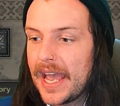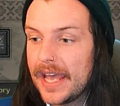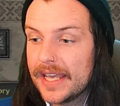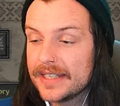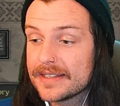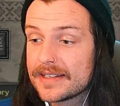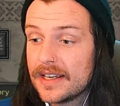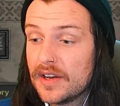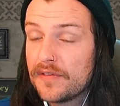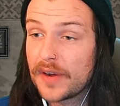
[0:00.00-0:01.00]
And
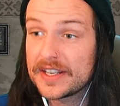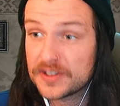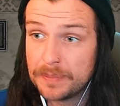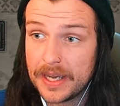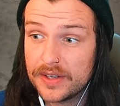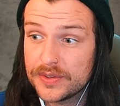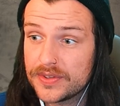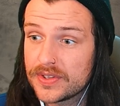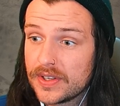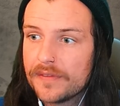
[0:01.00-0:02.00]
for our
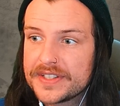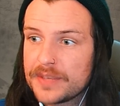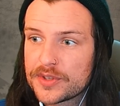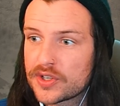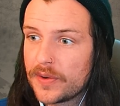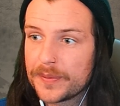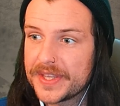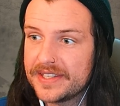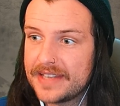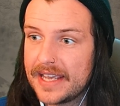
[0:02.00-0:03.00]
spells, obviously we're just going with
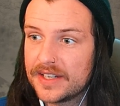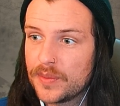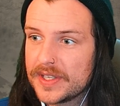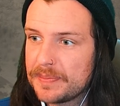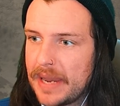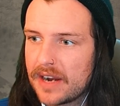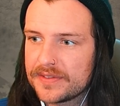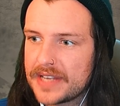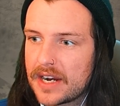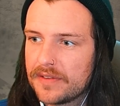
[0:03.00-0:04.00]
the standard ones: Power of
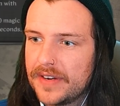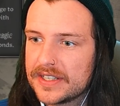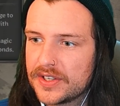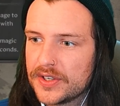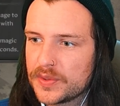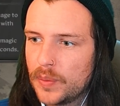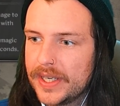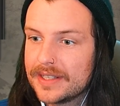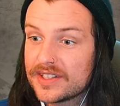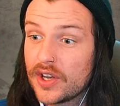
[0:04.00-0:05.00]
Sacrifice, Curse of
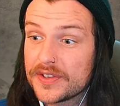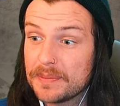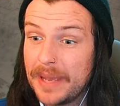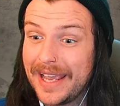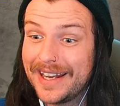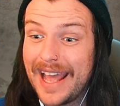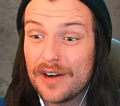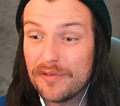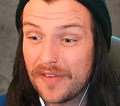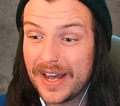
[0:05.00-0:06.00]
Weakness, Curse of Pain,
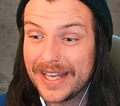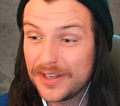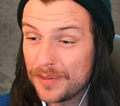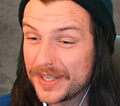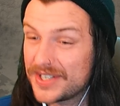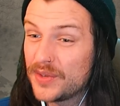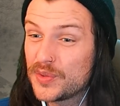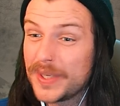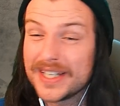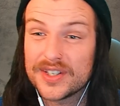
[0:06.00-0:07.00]
Hellfire. Not much else
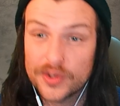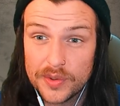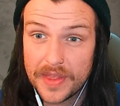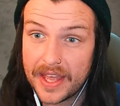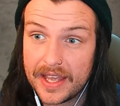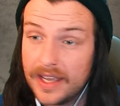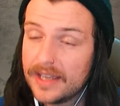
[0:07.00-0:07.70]
we can do there.